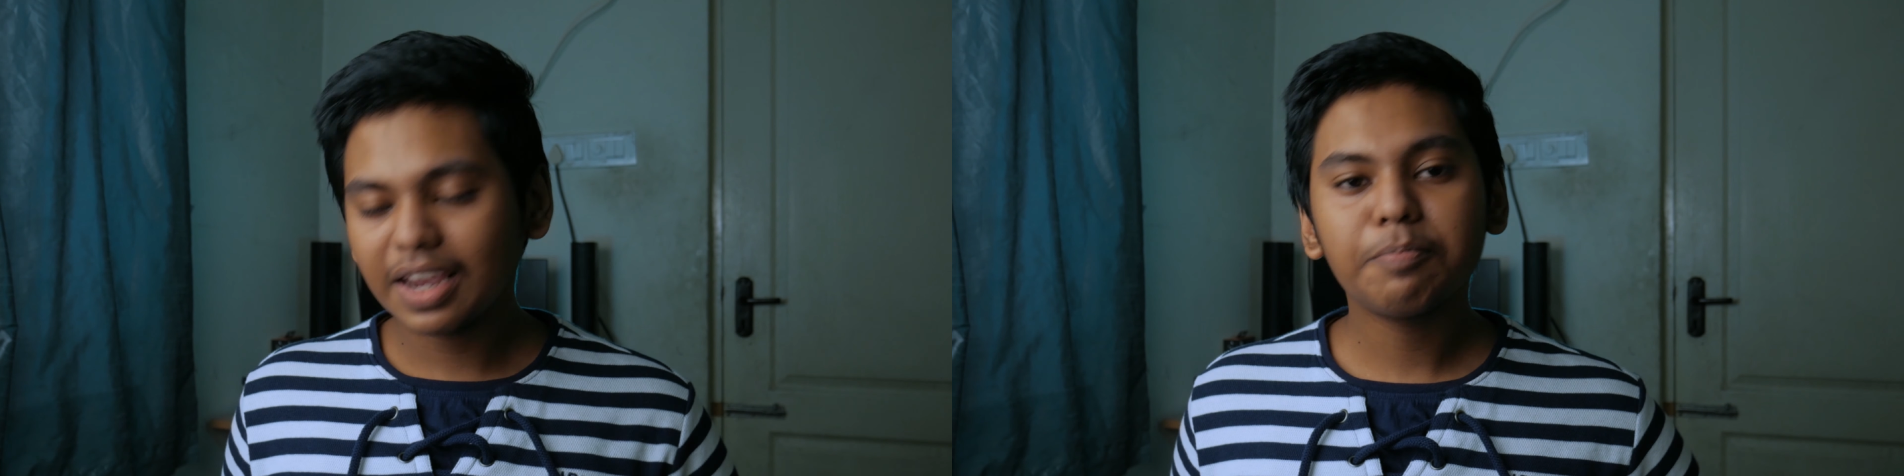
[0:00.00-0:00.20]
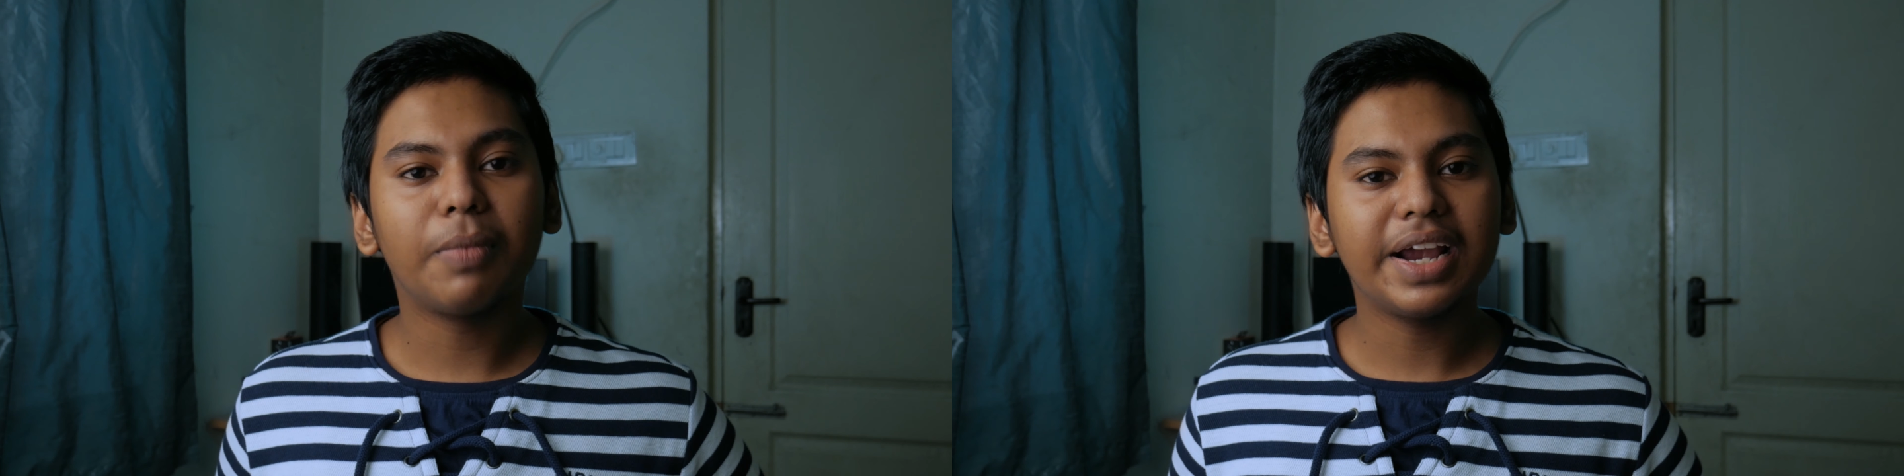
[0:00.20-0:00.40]

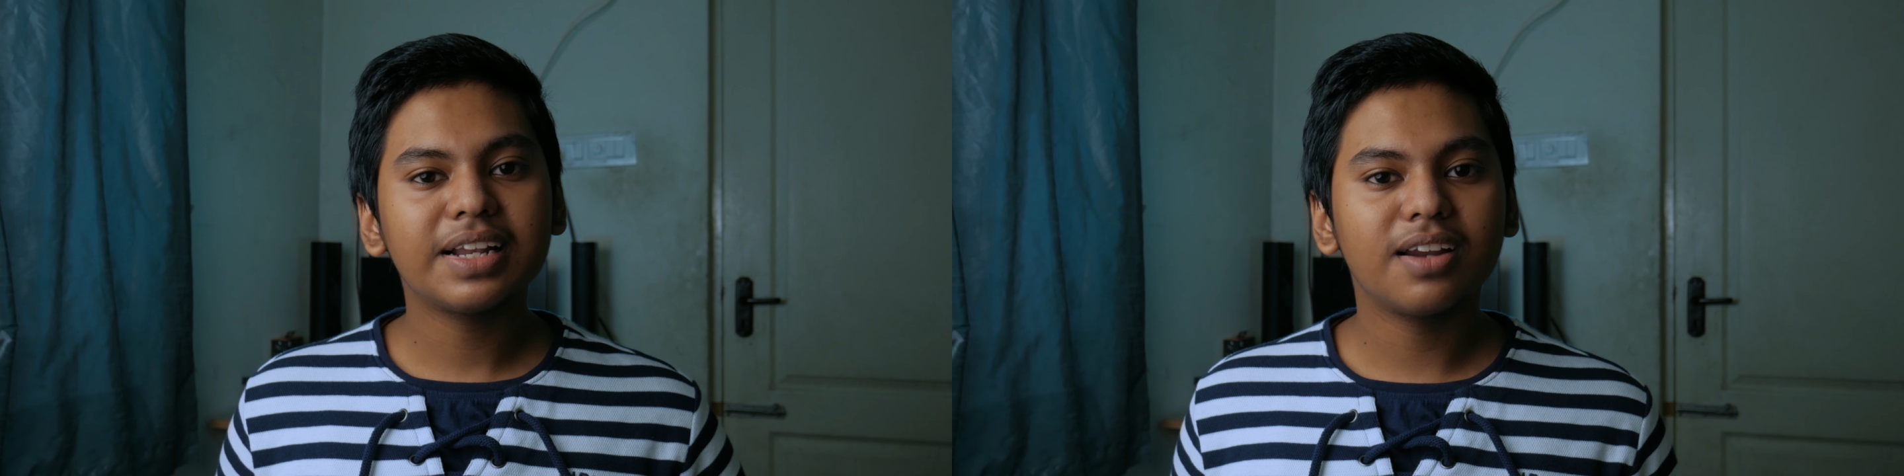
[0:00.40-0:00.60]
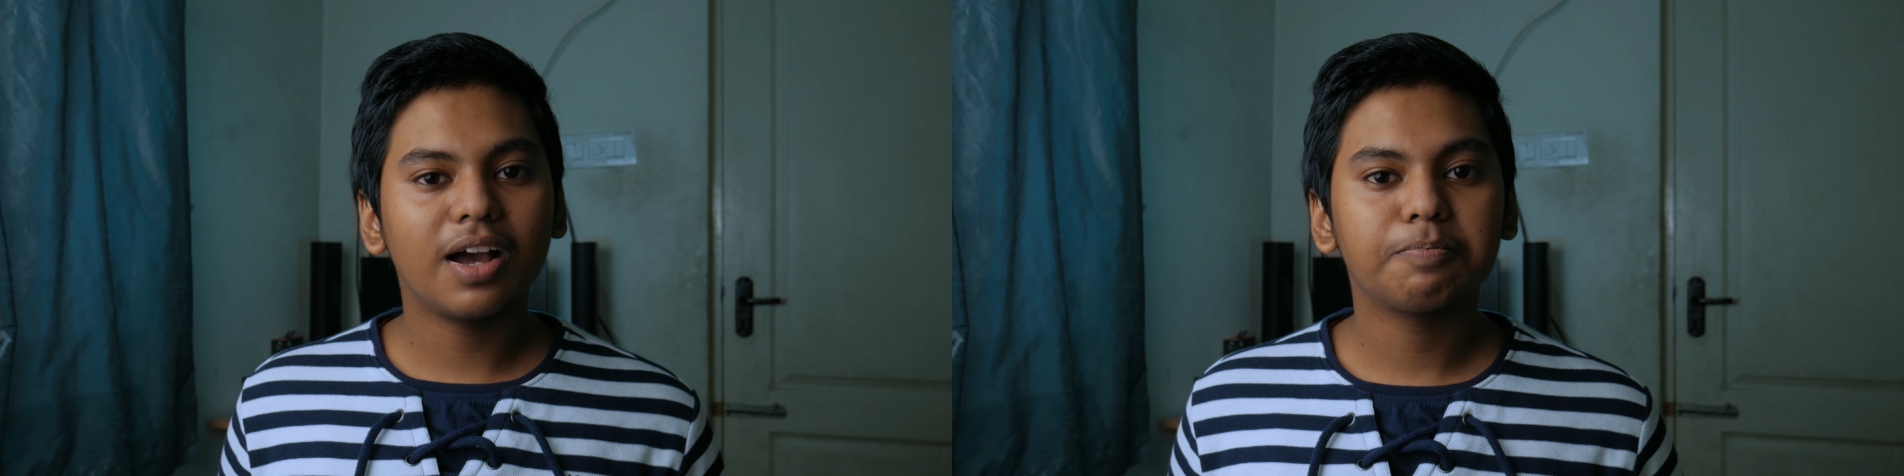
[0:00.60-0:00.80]
It
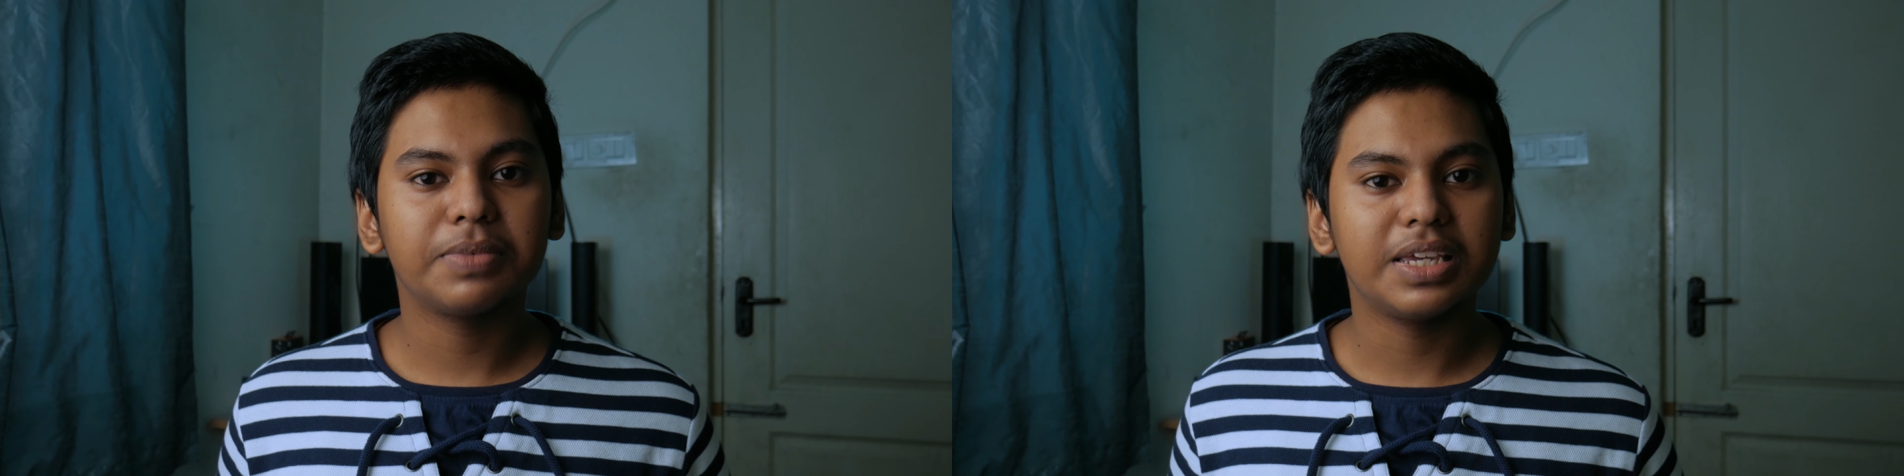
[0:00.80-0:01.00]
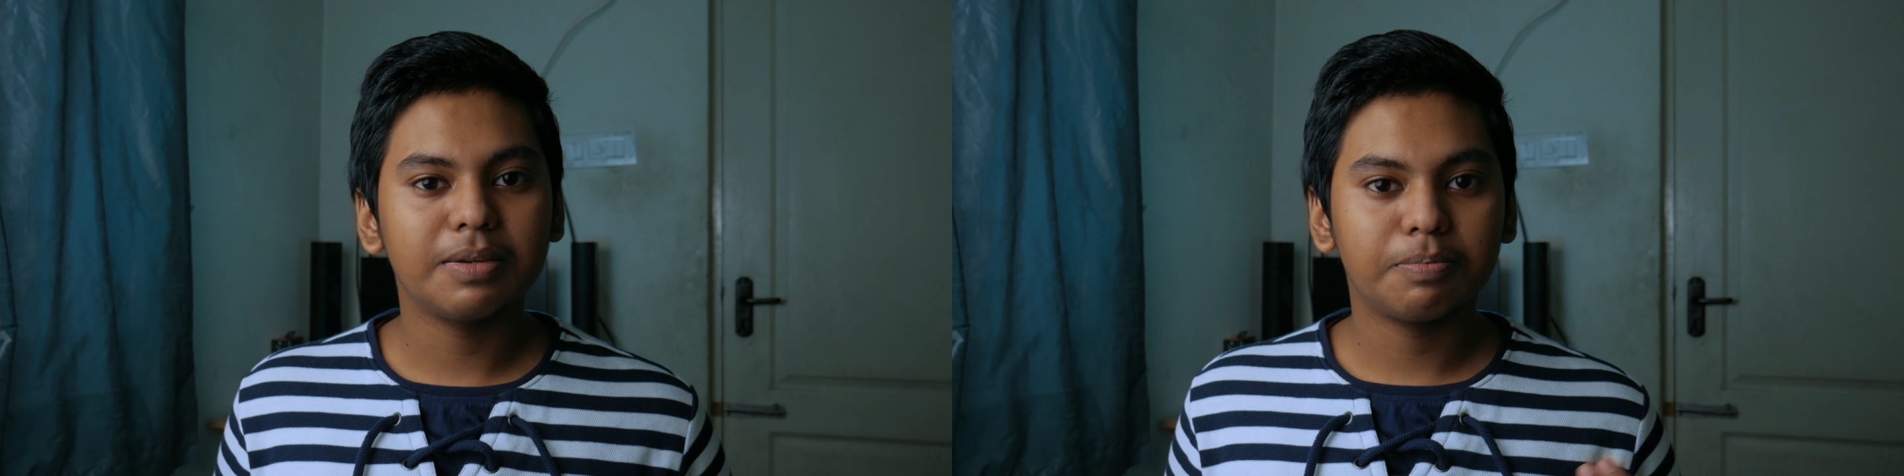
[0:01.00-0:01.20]
might not
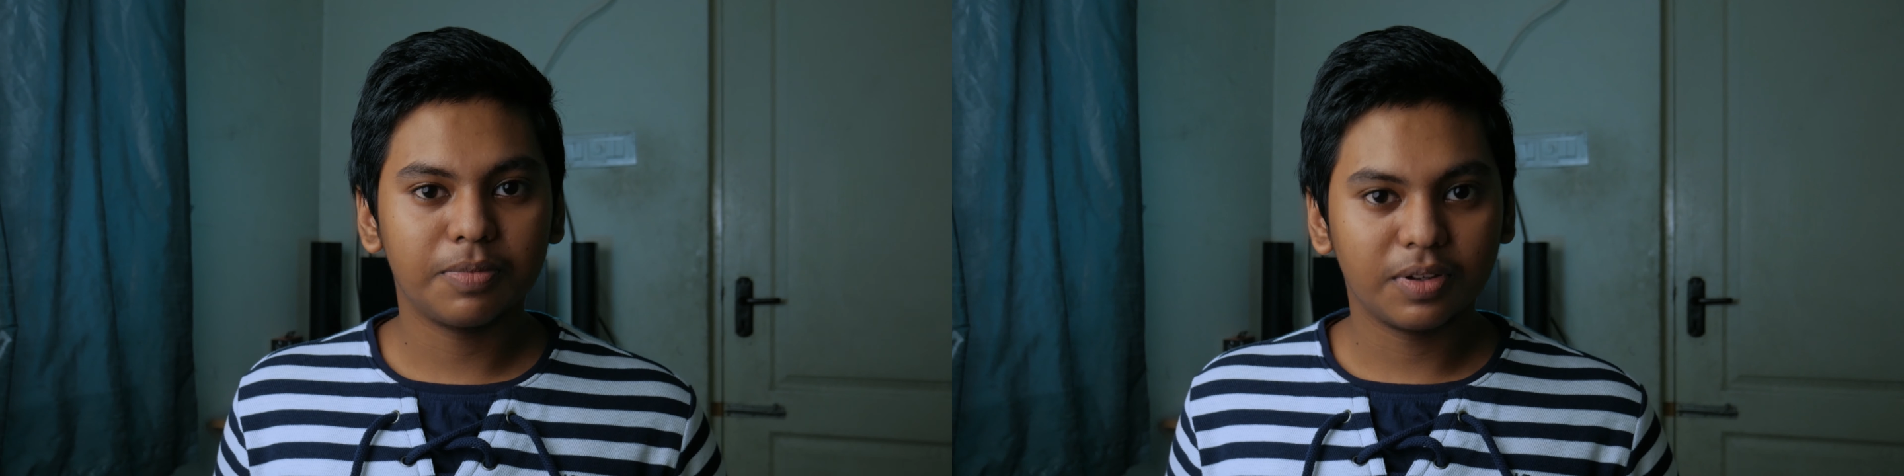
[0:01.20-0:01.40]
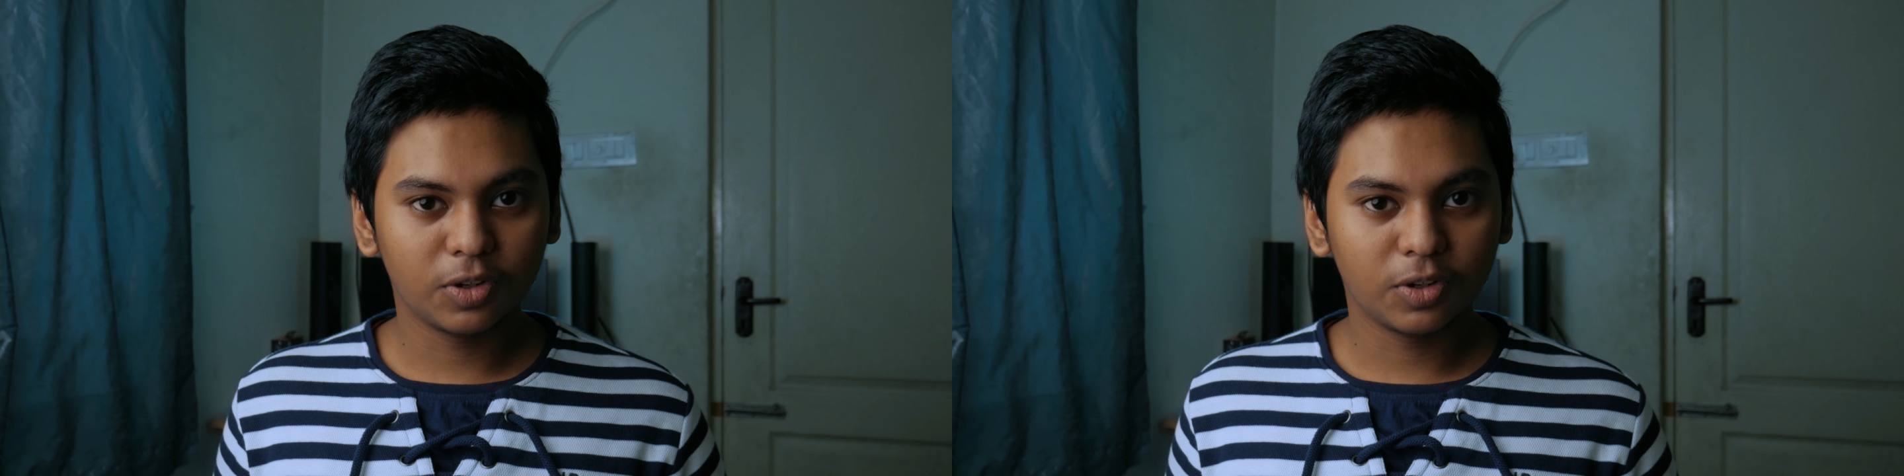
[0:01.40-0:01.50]
be